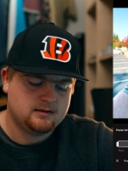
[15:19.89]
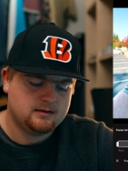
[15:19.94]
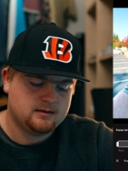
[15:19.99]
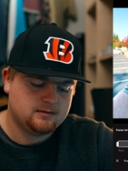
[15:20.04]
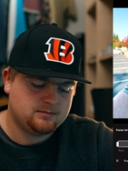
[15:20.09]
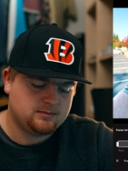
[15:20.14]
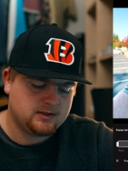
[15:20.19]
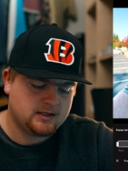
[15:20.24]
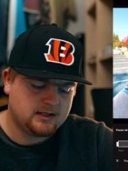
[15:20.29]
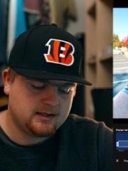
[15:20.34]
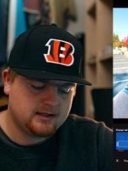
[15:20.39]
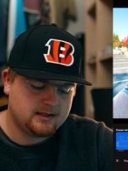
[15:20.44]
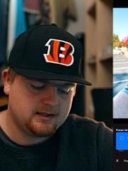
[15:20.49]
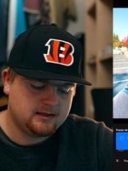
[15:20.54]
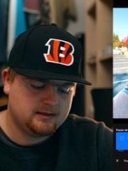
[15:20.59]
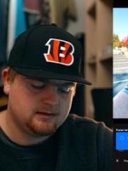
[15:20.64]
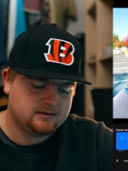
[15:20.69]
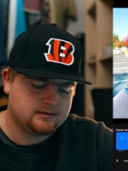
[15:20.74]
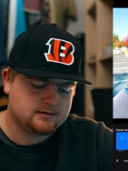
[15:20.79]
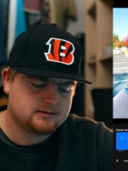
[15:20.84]

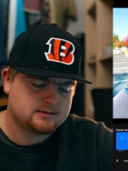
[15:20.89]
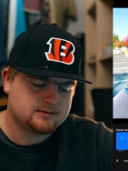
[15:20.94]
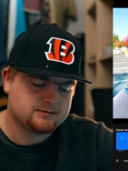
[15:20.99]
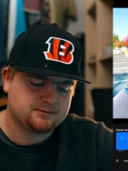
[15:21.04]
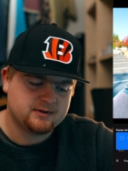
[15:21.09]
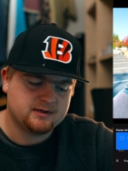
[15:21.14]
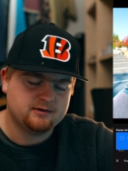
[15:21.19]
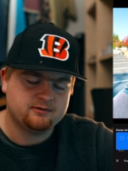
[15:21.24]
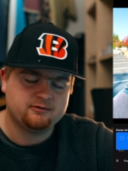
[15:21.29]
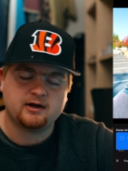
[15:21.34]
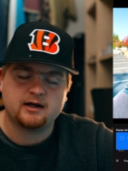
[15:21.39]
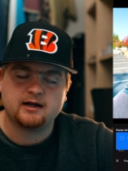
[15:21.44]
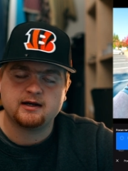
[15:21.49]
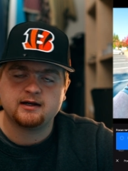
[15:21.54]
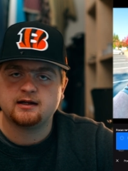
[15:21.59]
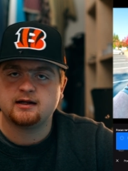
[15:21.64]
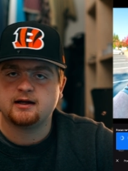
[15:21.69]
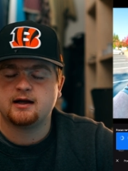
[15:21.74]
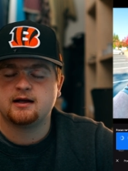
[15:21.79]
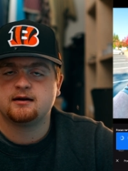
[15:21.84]
Apply. It's
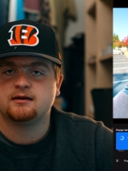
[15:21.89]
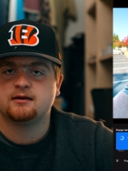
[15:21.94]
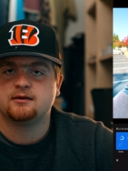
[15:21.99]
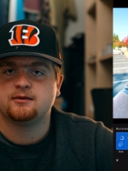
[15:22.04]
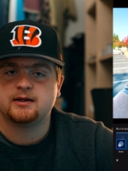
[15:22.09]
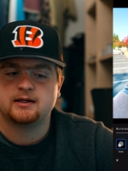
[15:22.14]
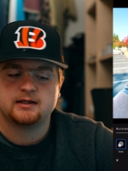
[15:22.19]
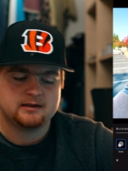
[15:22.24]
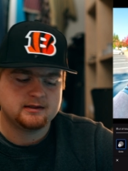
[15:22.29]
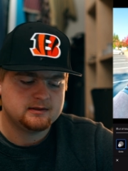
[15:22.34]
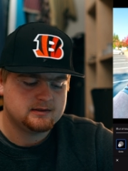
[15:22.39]
redefining. I don't know.